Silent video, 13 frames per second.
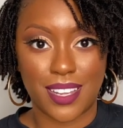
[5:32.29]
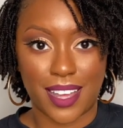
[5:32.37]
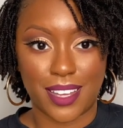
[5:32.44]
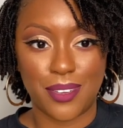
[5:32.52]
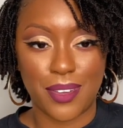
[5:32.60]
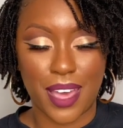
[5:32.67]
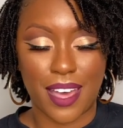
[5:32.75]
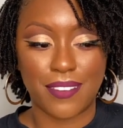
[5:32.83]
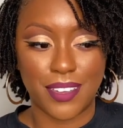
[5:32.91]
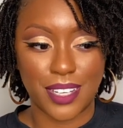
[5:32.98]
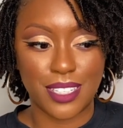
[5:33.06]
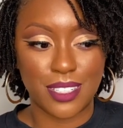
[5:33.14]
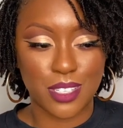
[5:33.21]
Like you have
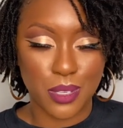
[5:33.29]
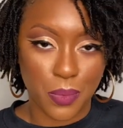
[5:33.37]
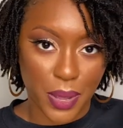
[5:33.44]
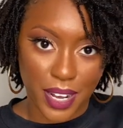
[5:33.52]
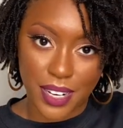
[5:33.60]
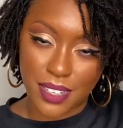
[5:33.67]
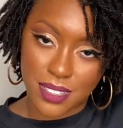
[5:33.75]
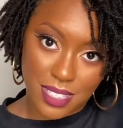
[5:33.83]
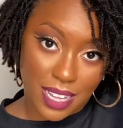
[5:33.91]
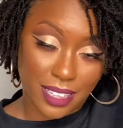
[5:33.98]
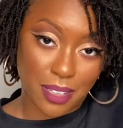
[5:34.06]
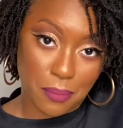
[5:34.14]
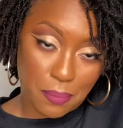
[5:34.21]
good squares,
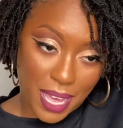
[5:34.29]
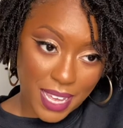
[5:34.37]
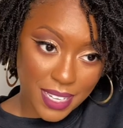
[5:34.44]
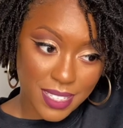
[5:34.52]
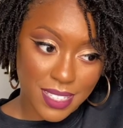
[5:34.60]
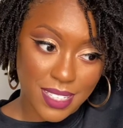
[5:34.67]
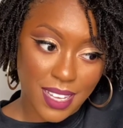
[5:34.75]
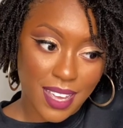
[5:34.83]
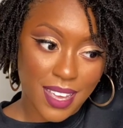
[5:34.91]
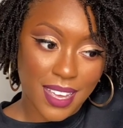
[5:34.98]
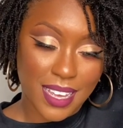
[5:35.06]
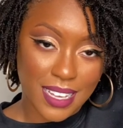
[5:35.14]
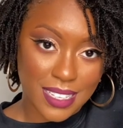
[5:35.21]
like the base
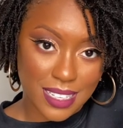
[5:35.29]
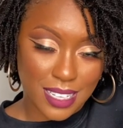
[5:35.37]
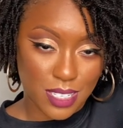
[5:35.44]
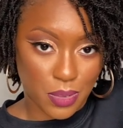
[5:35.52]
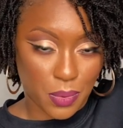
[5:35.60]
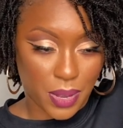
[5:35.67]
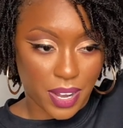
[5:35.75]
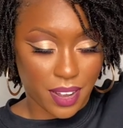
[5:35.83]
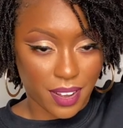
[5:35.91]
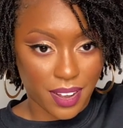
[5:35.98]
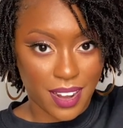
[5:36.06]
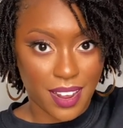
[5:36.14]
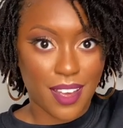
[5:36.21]
is a square,
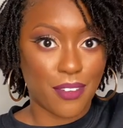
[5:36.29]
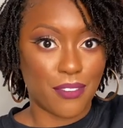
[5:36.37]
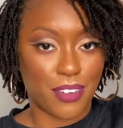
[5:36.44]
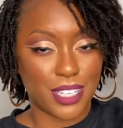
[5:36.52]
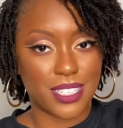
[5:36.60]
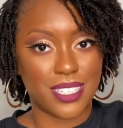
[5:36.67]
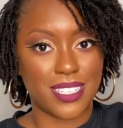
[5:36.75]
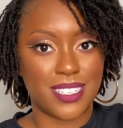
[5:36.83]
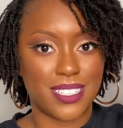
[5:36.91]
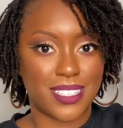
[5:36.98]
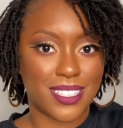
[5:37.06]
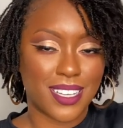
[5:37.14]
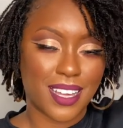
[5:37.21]

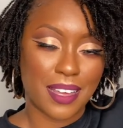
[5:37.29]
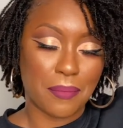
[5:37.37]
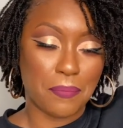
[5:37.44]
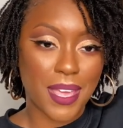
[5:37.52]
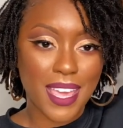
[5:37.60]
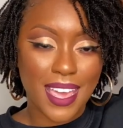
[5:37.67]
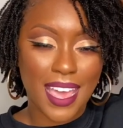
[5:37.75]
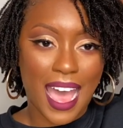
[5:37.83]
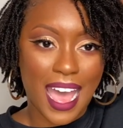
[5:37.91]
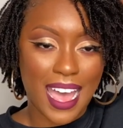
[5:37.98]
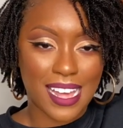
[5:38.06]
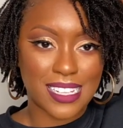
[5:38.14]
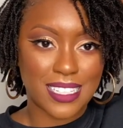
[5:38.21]
versus me, I
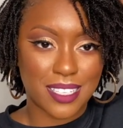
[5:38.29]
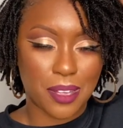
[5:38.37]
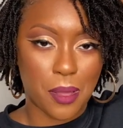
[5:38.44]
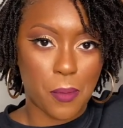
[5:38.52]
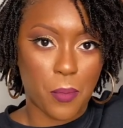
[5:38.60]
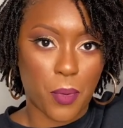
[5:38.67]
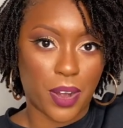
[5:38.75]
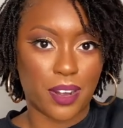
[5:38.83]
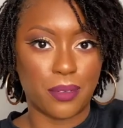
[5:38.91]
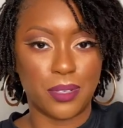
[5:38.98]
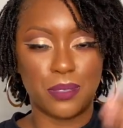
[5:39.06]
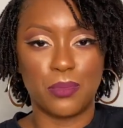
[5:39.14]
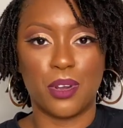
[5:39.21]
had some where it
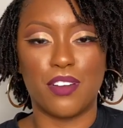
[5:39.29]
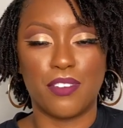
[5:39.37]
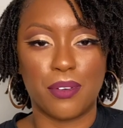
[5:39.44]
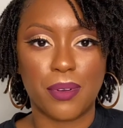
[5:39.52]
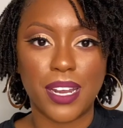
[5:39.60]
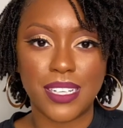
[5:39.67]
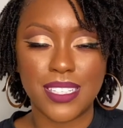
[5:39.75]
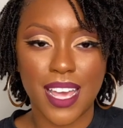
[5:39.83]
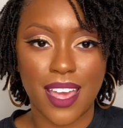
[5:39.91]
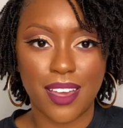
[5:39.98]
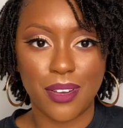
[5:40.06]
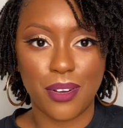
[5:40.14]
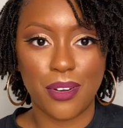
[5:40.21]
was more of a
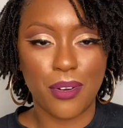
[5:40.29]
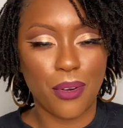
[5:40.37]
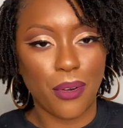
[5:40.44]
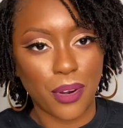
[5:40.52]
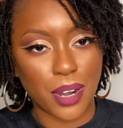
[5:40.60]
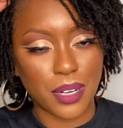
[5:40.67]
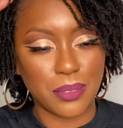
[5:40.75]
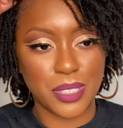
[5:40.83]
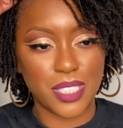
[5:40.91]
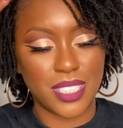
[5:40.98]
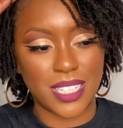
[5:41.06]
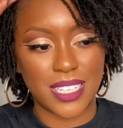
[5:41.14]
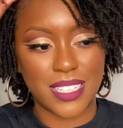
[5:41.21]
rectangle, or it was
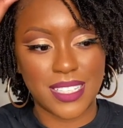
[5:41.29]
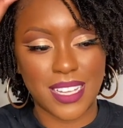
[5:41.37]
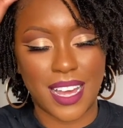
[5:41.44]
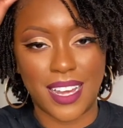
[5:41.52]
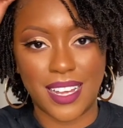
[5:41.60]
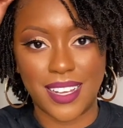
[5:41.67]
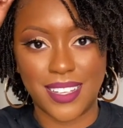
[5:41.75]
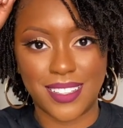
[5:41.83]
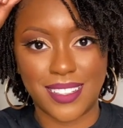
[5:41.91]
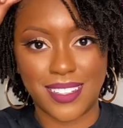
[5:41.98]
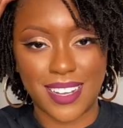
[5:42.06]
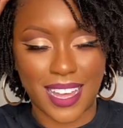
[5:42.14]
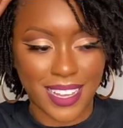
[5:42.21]
just
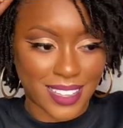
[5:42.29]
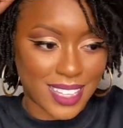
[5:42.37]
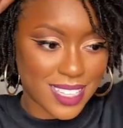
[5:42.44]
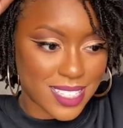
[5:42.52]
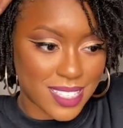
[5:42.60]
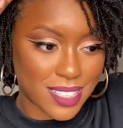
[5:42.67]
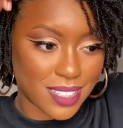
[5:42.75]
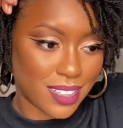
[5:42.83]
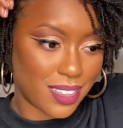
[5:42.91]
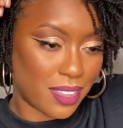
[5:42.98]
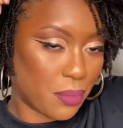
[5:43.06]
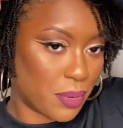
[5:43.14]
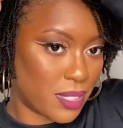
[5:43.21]
like this,
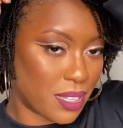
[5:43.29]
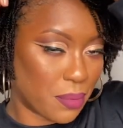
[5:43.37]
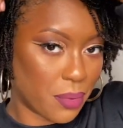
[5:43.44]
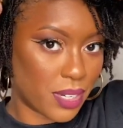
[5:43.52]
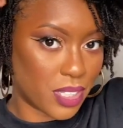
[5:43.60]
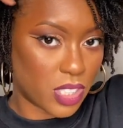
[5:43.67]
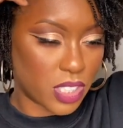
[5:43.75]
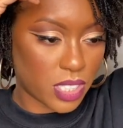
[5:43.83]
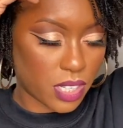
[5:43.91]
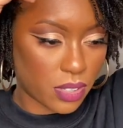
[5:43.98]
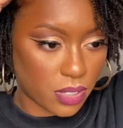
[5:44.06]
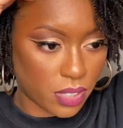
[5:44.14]
the ones I'm going to show